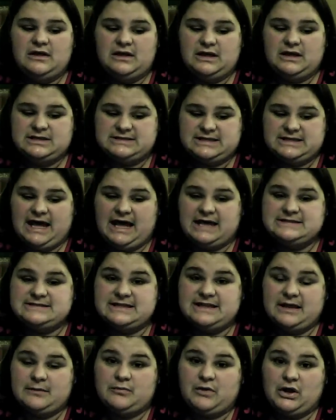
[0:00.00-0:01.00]
It's the gas
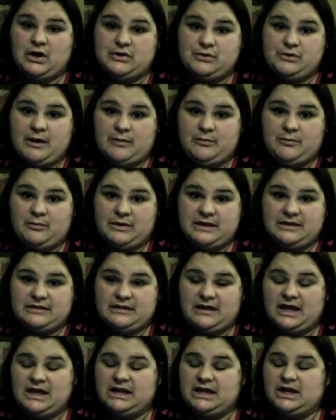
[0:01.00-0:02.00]
that they blow you up with,
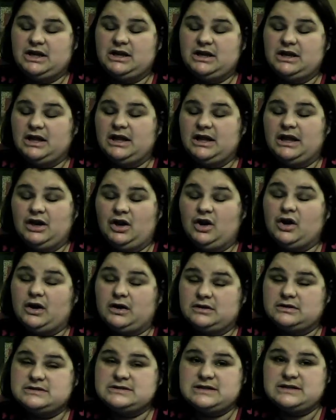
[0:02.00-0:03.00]
and it
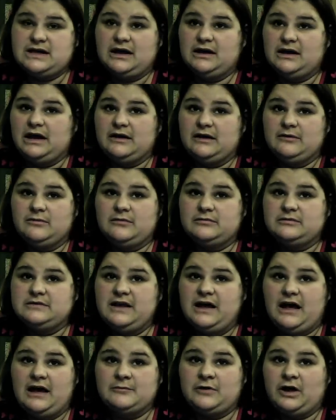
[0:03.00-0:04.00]
hurts.
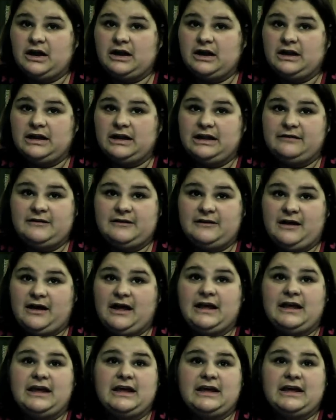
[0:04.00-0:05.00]
I'm not gonna even
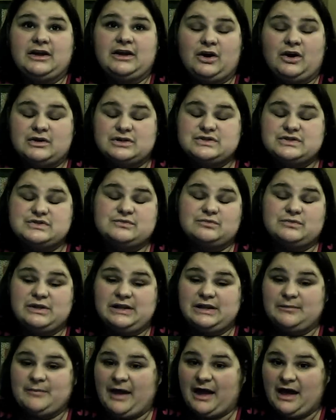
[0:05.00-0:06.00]
lie, it hurts
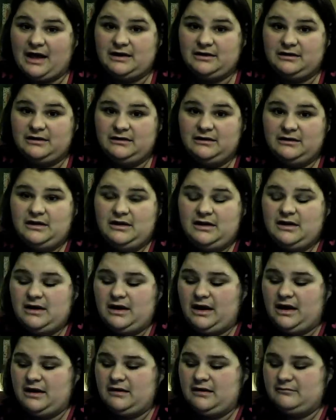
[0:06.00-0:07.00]
really bad.
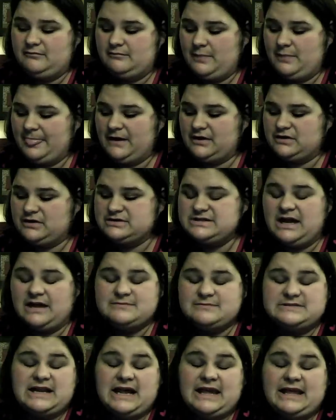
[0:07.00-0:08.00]
There are
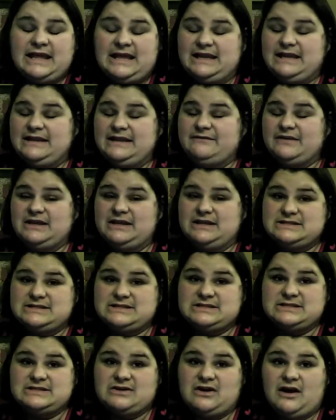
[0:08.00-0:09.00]
times that I can't even get it
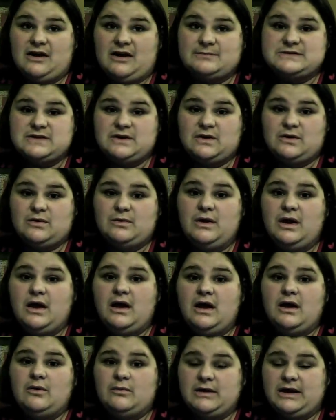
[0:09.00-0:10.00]
to stop. So
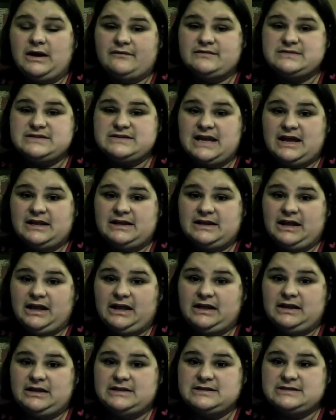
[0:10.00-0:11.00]
what I've done
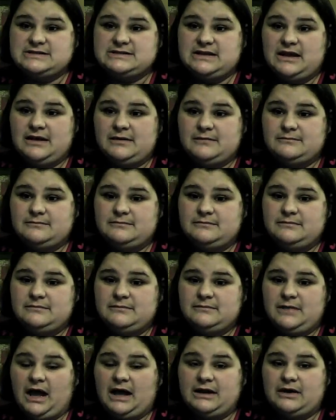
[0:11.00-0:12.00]
is
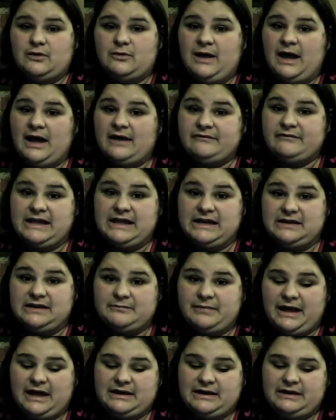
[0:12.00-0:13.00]
I don't have a
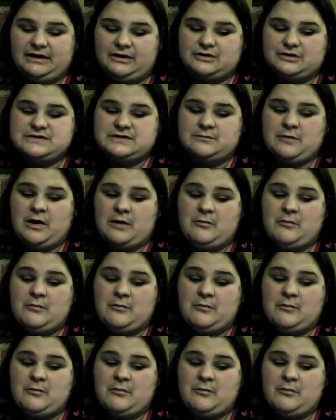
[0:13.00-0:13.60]
heating pad here, so my